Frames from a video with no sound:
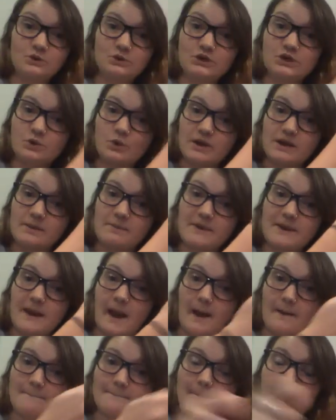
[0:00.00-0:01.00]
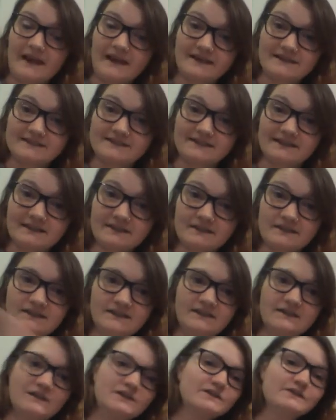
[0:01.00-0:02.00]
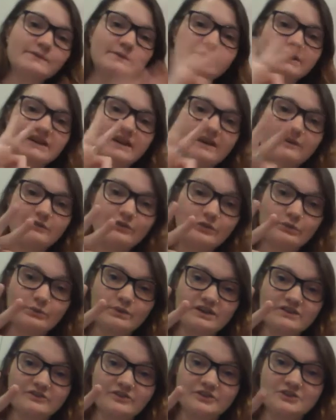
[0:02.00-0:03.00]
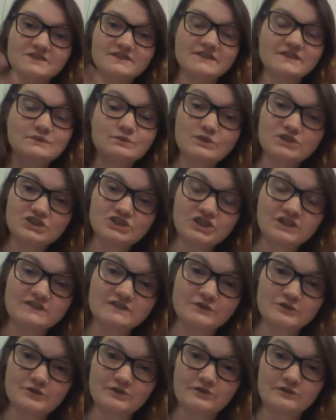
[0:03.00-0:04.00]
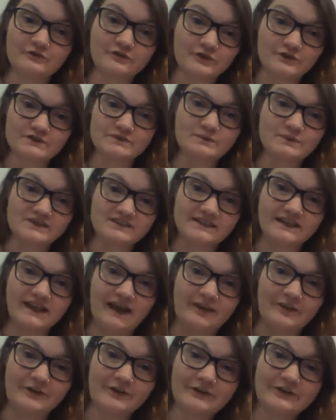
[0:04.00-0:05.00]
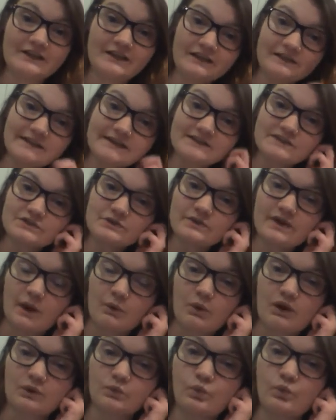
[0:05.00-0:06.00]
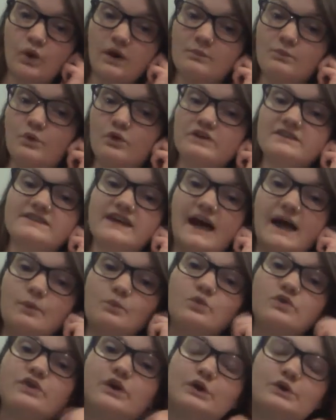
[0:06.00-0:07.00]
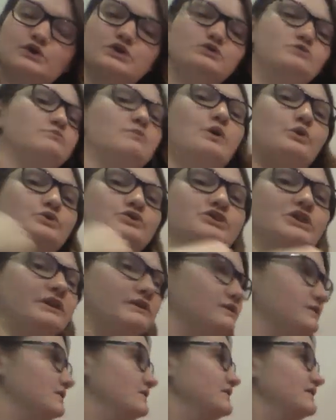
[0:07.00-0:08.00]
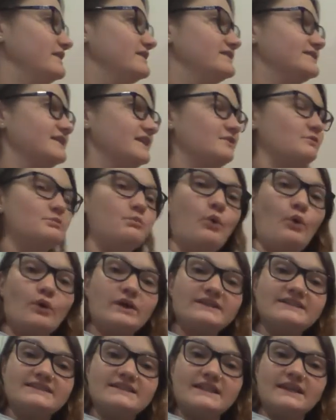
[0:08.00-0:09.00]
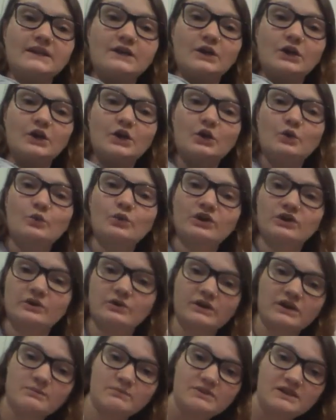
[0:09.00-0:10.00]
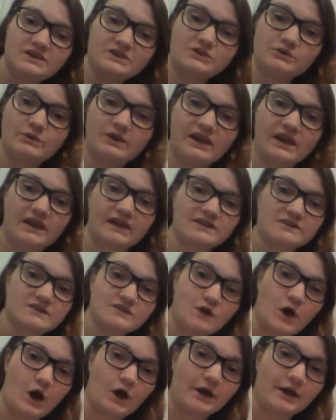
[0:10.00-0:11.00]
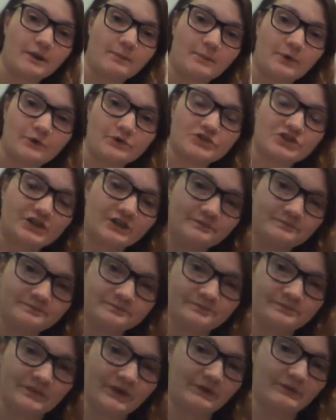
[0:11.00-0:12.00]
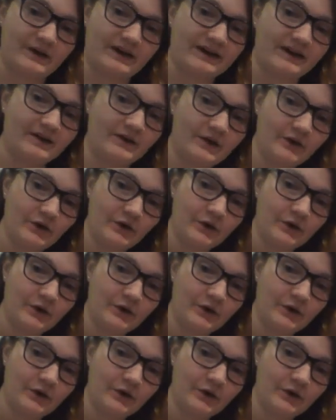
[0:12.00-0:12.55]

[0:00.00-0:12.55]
We're going to be painting. So we're going to have 3 verses. We just learned the first one together. Let's do that one more time with our new motion. Instead of pointing, we're going to be doing a sawing motion. Get ready.